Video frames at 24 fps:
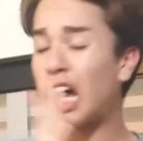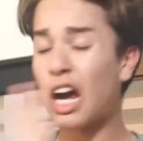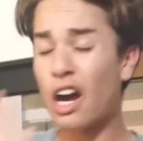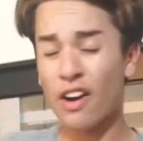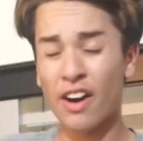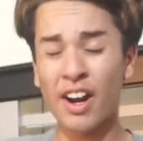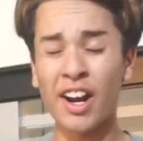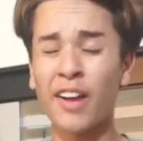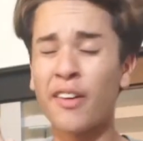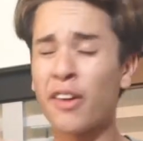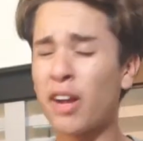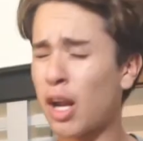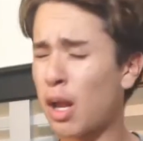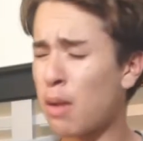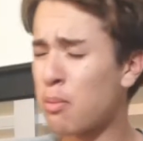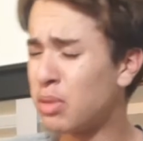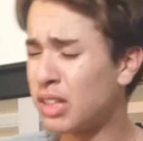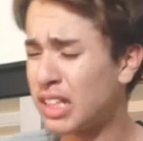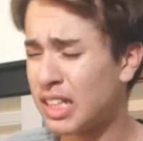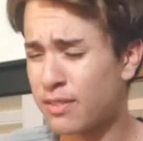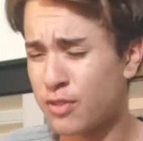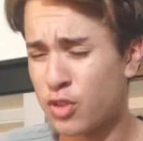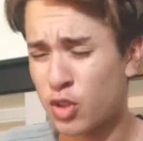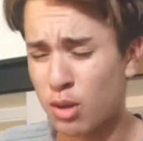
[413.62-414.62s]
All right, I
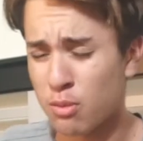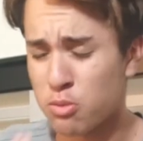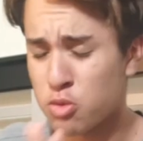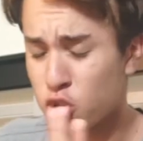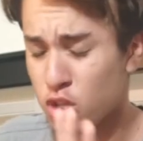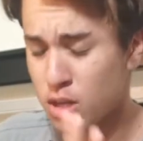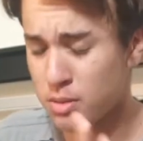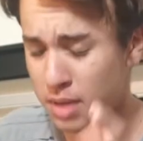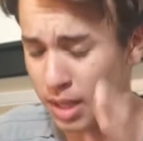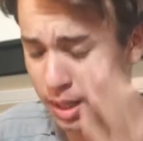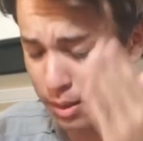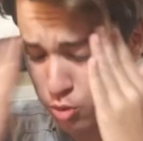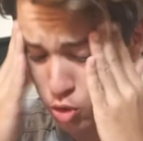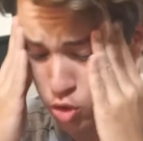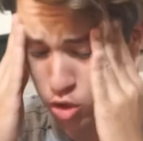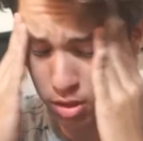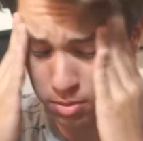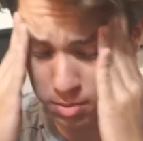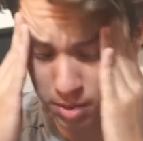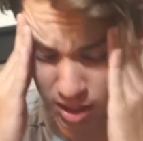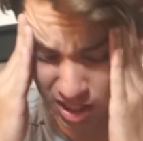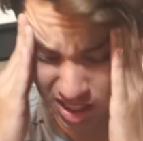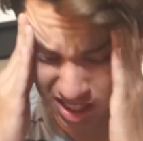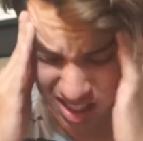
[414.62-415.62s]
believe you, I'm
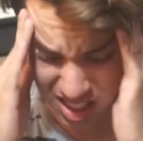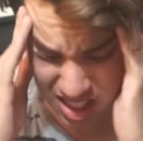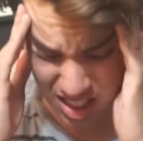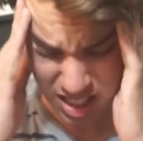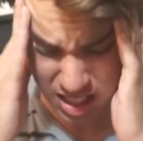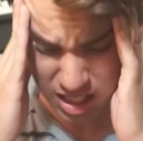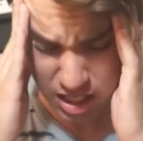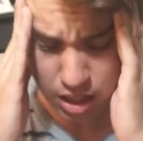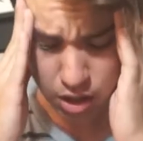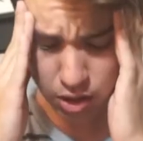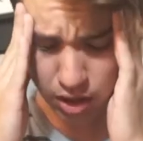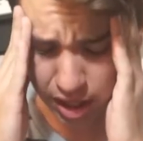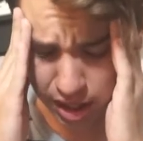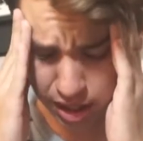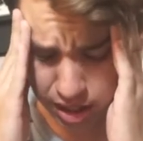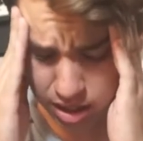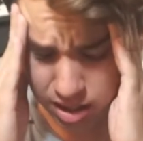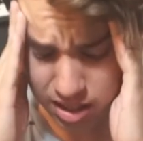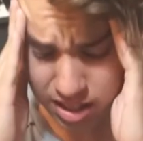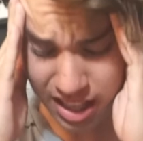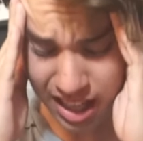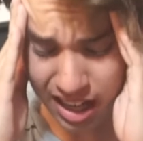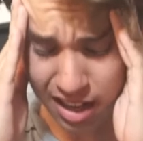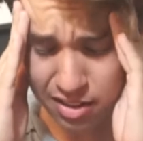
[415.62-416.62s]
dreaming. Okay,
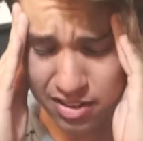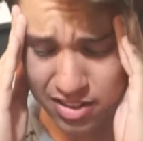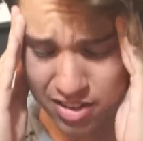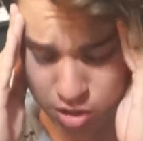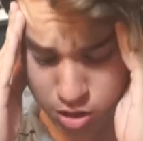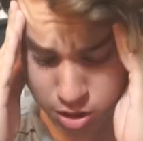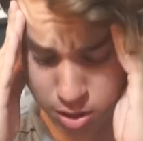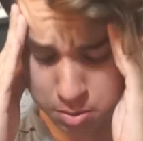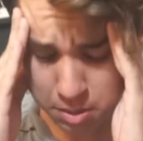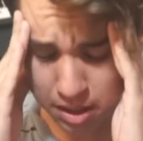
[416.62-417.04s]
get out of this dream,